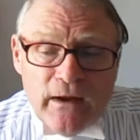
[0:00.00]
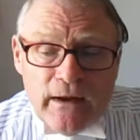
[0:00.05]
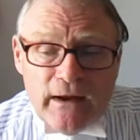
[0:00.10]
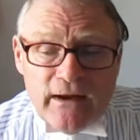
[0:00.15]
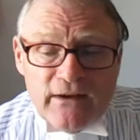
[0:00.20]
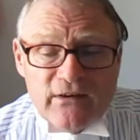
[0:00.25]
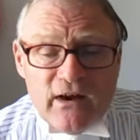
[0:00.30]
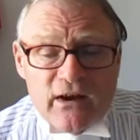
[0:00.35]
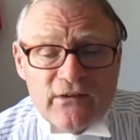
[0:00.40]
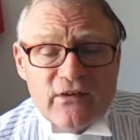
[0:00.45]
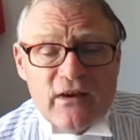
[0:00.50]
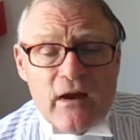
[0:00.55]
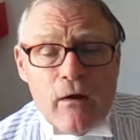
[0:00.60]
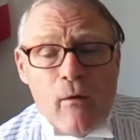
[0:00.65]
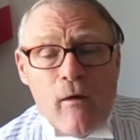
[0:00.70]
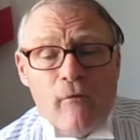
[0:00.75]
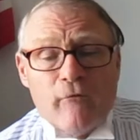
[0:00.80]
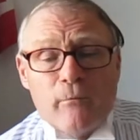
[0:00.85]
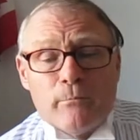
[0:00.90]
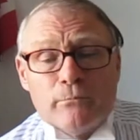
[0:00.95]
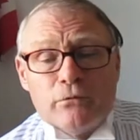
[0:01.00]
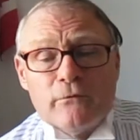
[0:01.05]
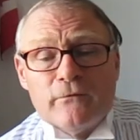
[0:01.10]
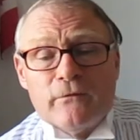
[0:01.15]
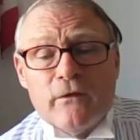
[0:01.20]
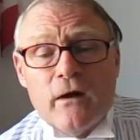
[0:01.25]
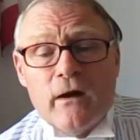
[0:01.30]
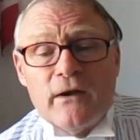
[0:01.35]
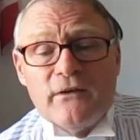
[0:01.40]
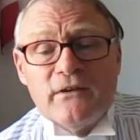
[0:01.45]
He does, however,
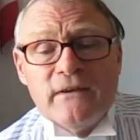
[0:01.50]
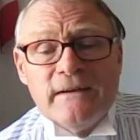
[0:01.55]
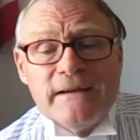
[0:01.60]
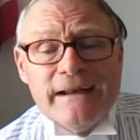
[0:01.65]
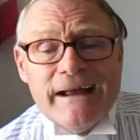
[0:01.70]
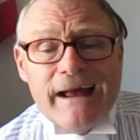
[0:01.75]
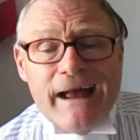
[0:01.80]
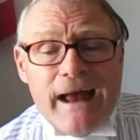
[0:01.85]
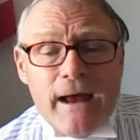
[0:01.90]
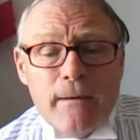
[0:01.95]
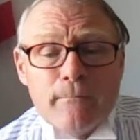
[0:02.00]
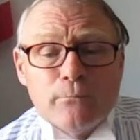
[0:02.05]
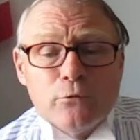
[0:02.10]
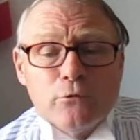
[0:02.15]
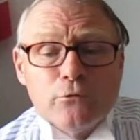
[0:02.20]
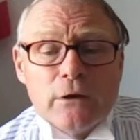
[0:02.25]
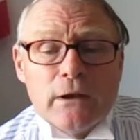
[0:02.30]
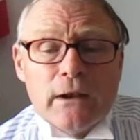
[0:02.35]
provide ample